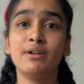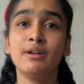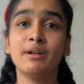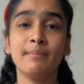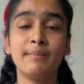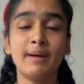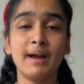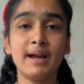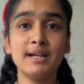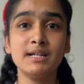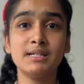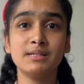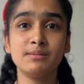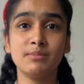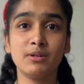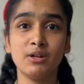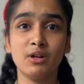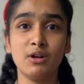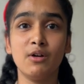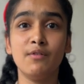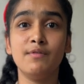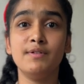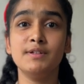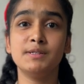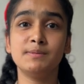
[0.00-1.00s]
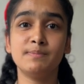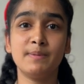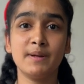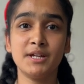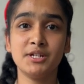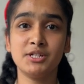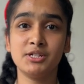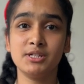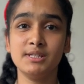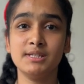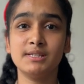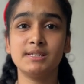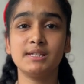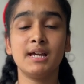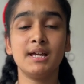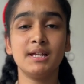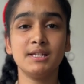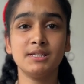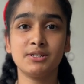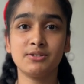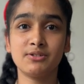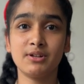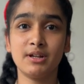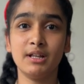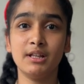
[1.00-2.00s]
reminds me of his patience and
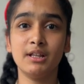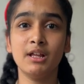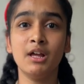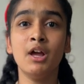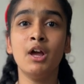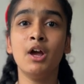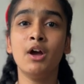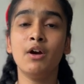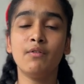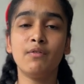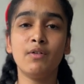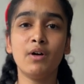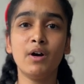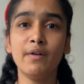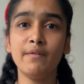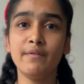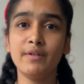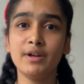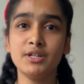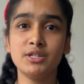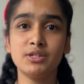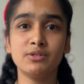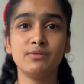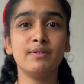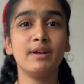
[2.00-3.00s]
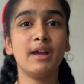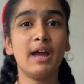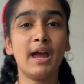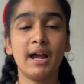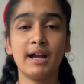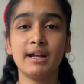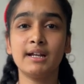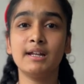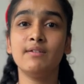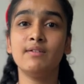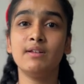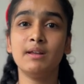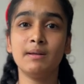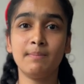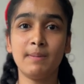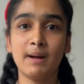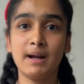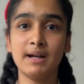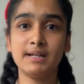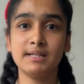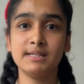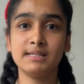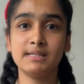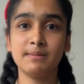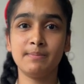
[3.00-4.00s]
strength, for which we actively
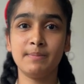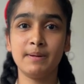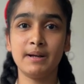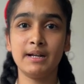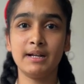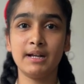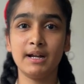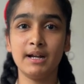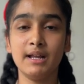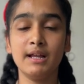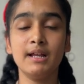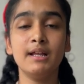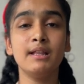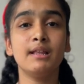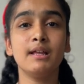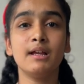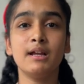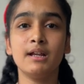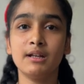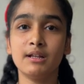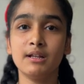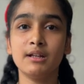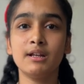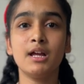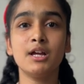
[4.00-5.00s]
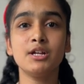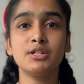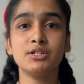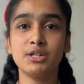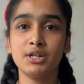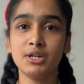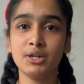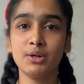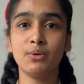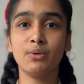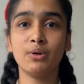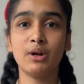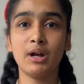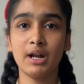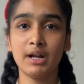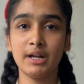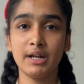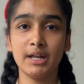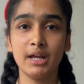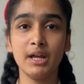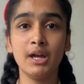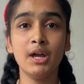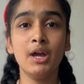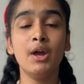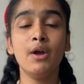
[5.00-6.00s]
participated in the International Yoga
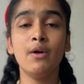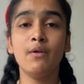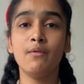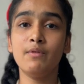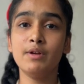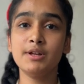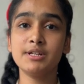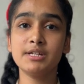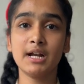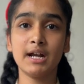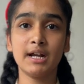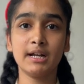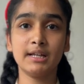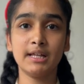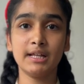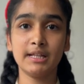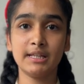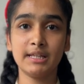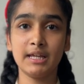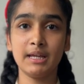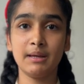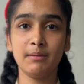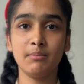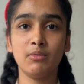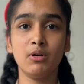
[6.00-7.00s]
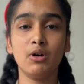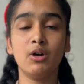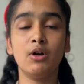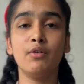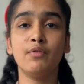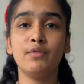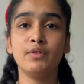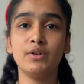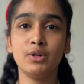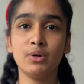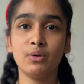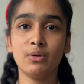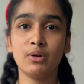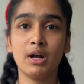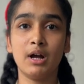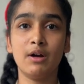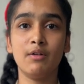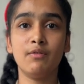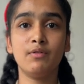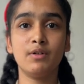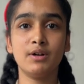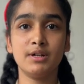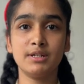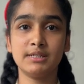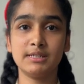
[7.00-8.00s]
Day, which had the theme of Yoga
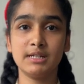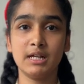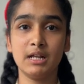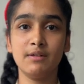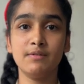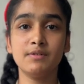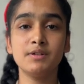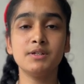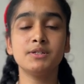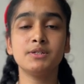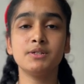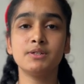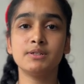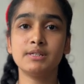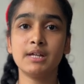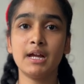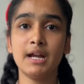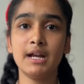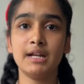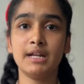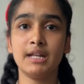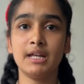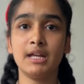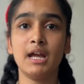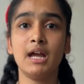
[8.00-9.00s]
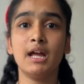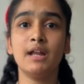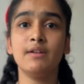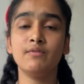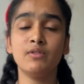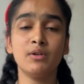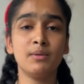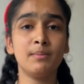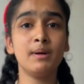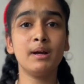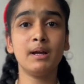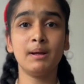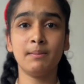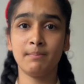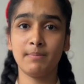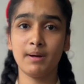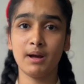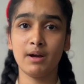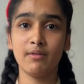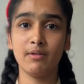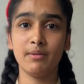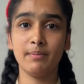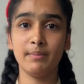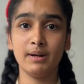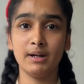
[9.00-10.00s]
for Self, Society and Women
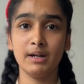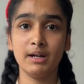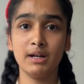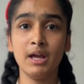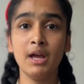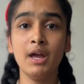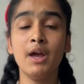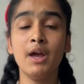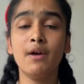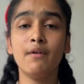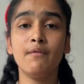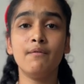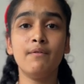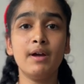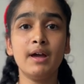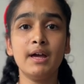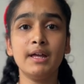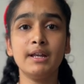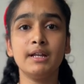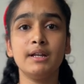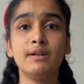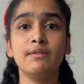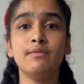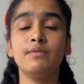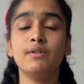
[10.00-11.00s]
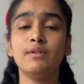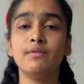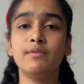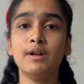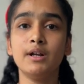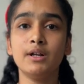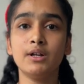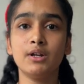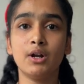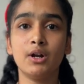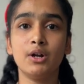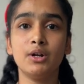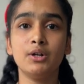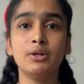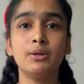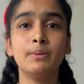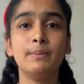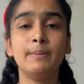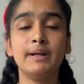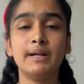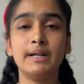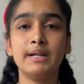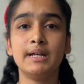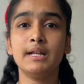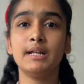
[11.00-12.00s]
Empowerment, wherein we were taught to
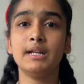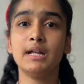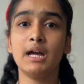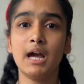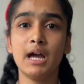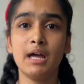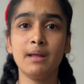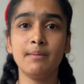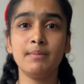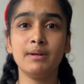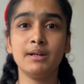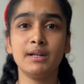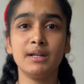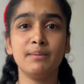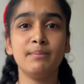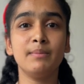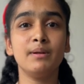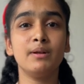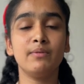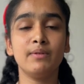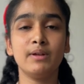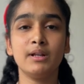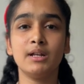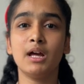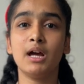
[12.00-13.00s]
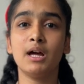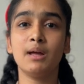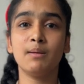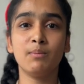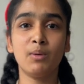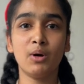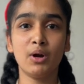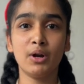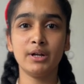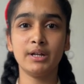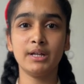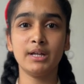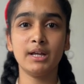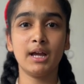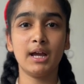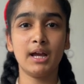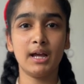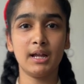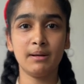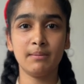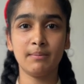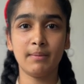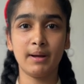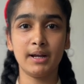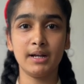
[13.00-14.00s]
maintain harmony between our body
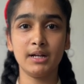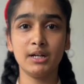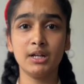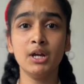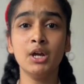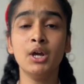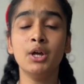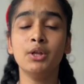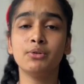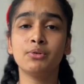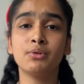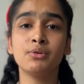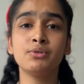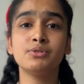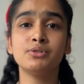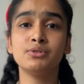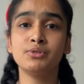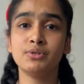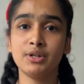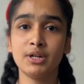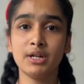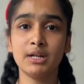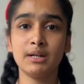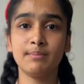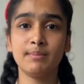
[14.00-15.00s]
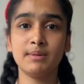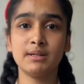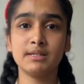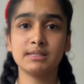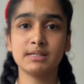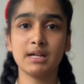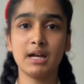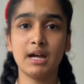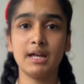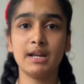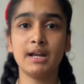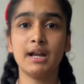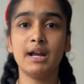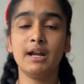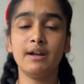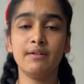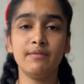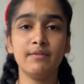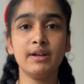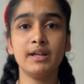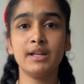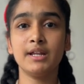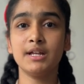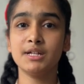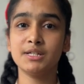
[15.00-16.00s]
and mind through Surya Namaskar and
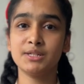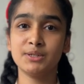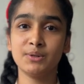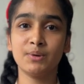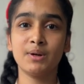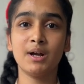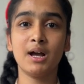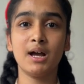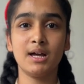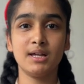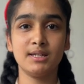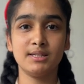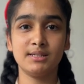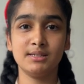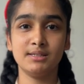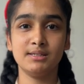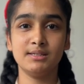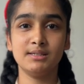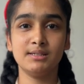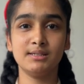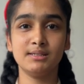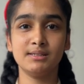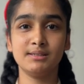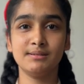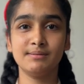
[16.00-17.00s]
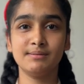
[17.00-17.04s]
various yoga asanas.